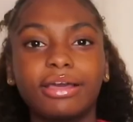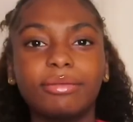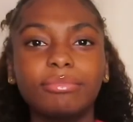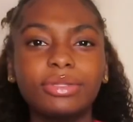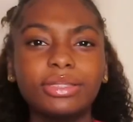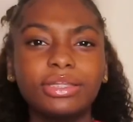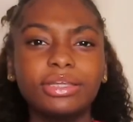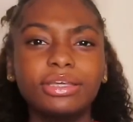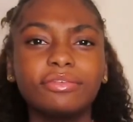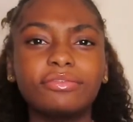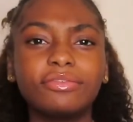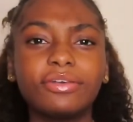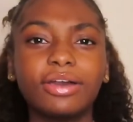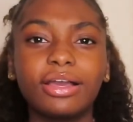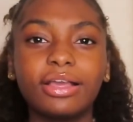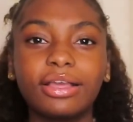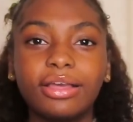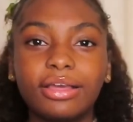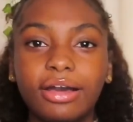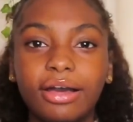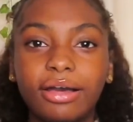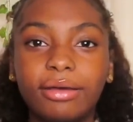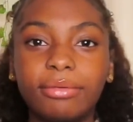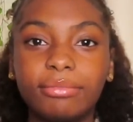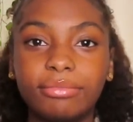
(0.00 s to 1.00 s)
I believe I
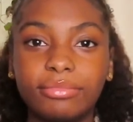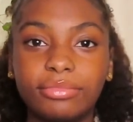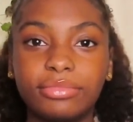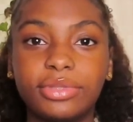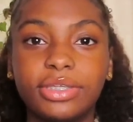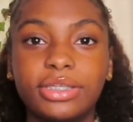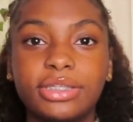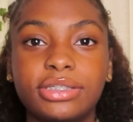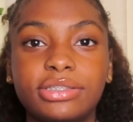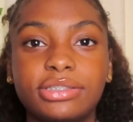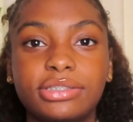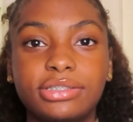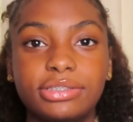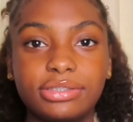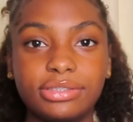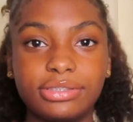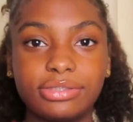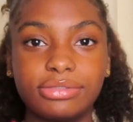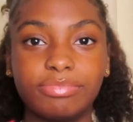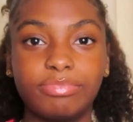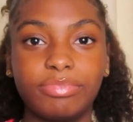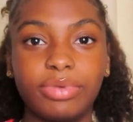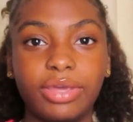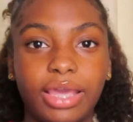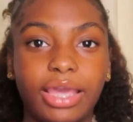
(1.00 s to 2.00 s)
got
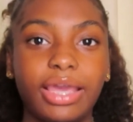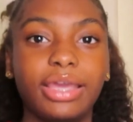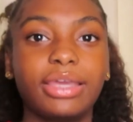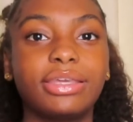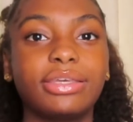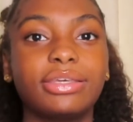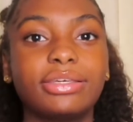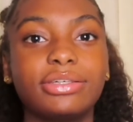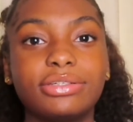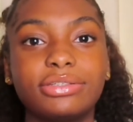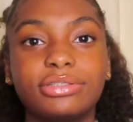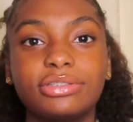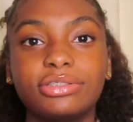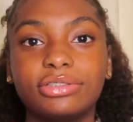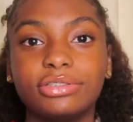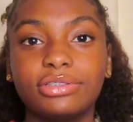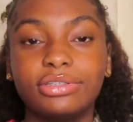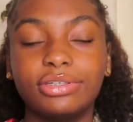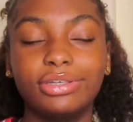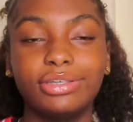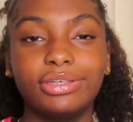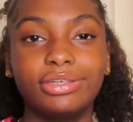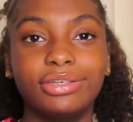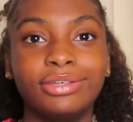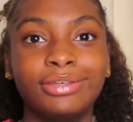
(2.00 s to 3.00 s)
this package
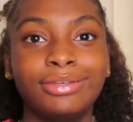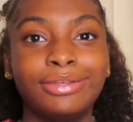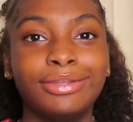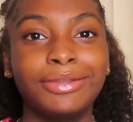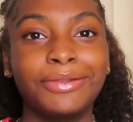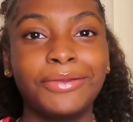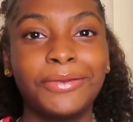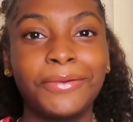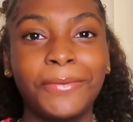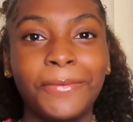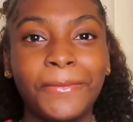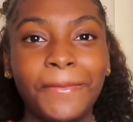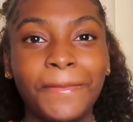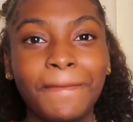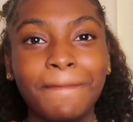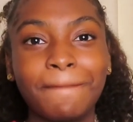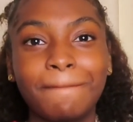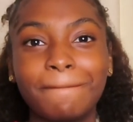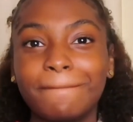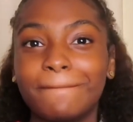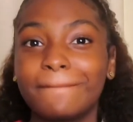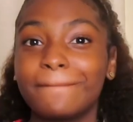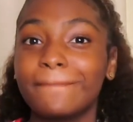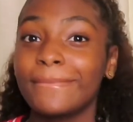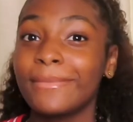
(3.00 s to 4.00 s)
and
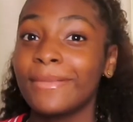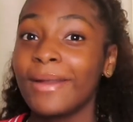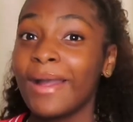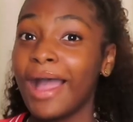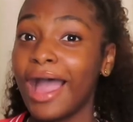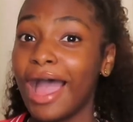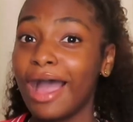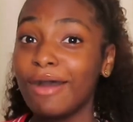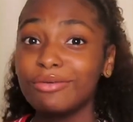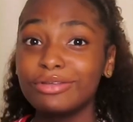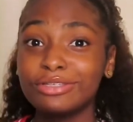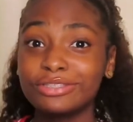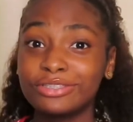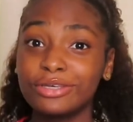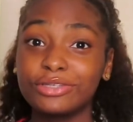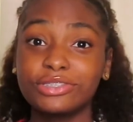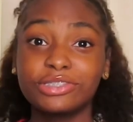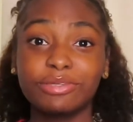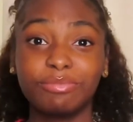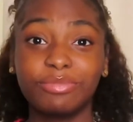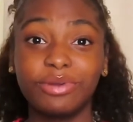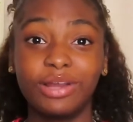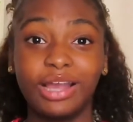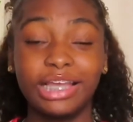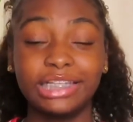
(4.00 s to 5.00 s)
I was so
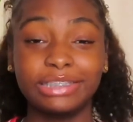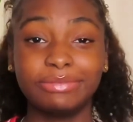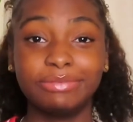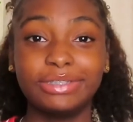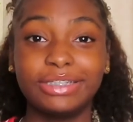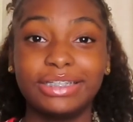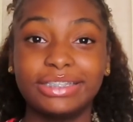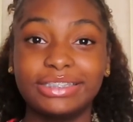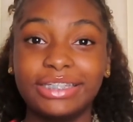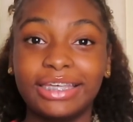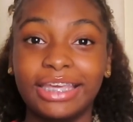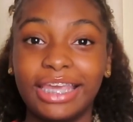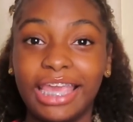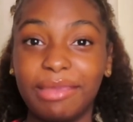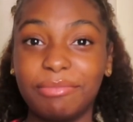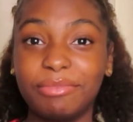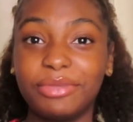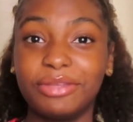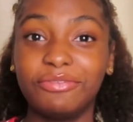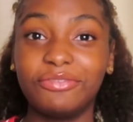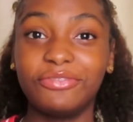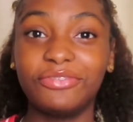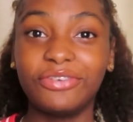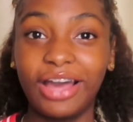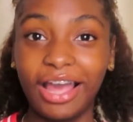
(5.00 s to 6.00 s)
surprised because it came
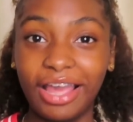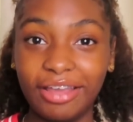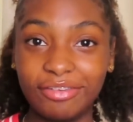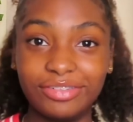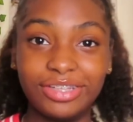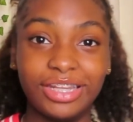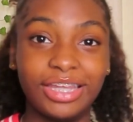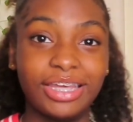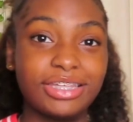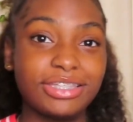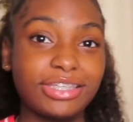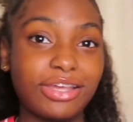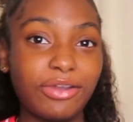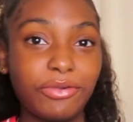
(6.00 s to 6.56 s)
in five days.